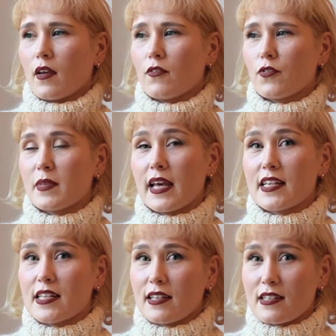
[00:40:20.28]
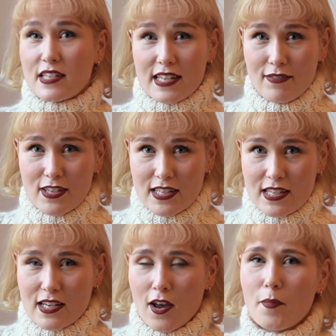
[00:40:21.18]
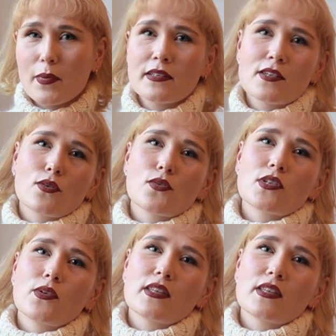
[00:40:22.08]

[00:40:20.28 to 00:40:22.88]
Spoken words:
from the 1870s and up, and there's also